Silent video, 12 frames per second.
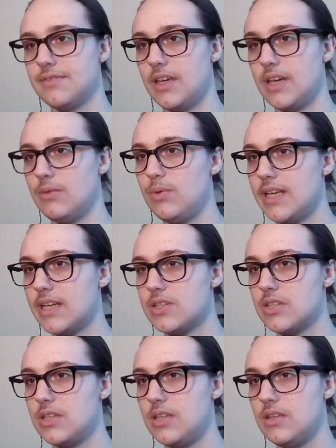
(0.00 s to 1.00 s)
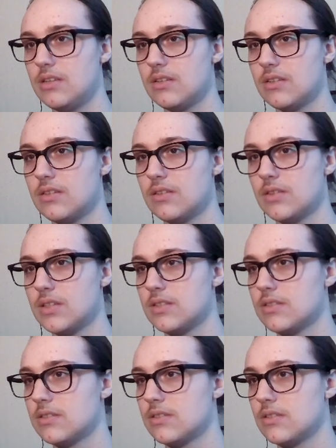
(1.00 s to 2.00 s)
I will actually
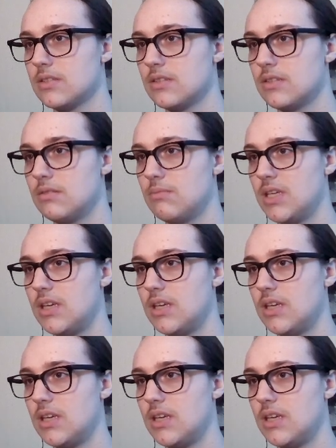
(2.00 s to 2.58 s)
might